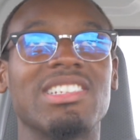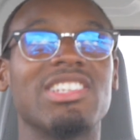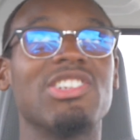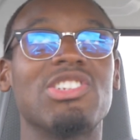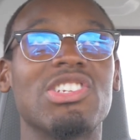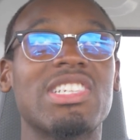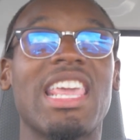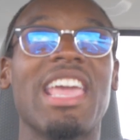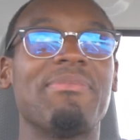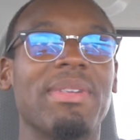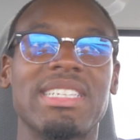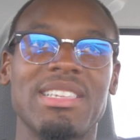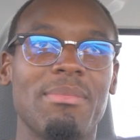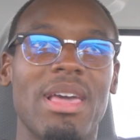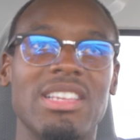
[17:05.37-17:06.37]
You just can't
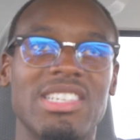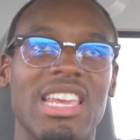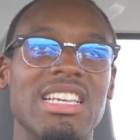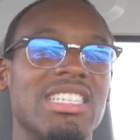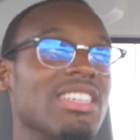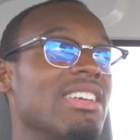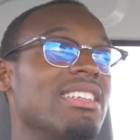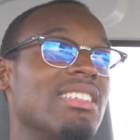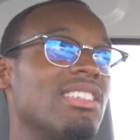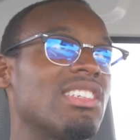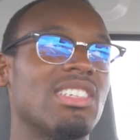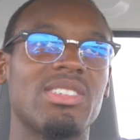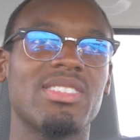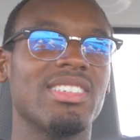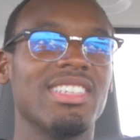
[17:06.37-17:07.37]
mix and match K-series.
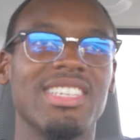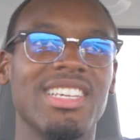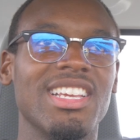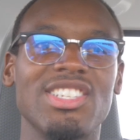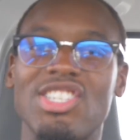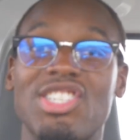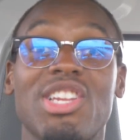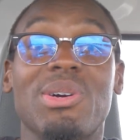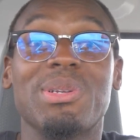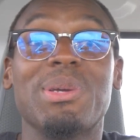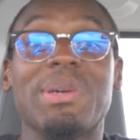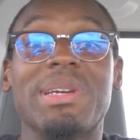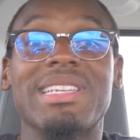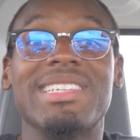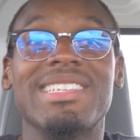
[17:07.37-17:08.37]
It's just don't
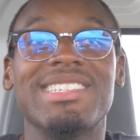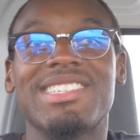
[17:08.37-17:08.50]
do it.